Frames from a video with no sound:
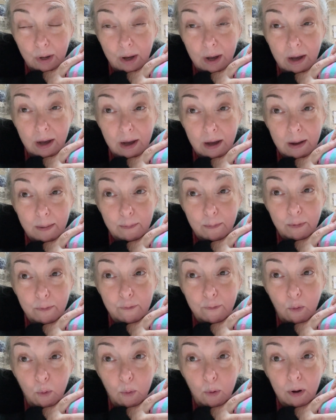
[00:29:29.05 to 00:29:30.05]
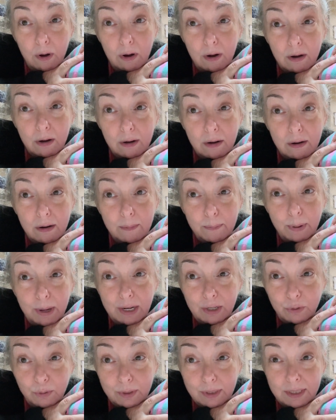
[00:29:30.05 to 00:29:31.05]
um, for
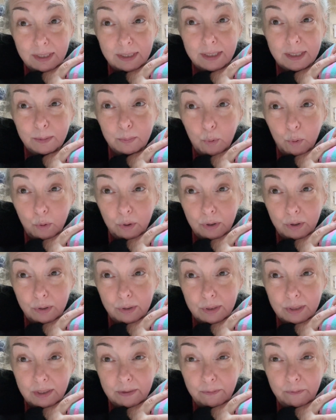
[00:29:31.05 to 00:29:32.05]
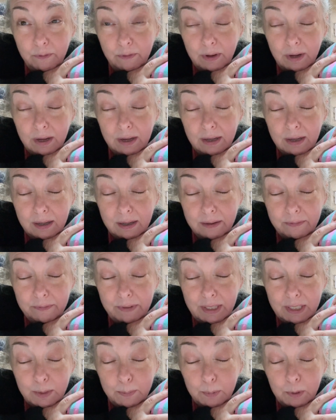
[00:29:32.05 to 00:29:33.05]
patrons and supporters, a, a uh,
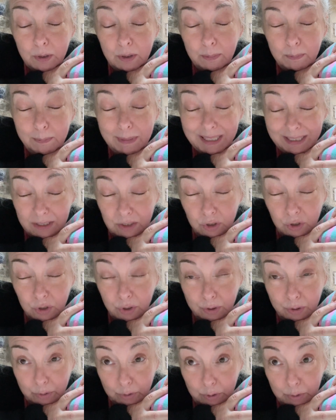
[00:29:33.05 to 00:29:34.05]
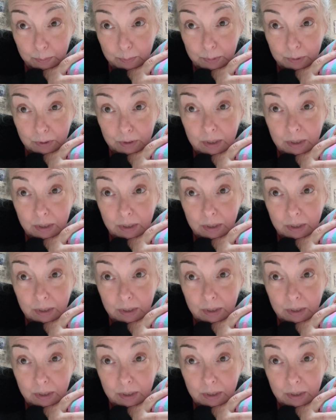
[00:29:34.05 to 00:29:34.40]
Facebook Messenger group.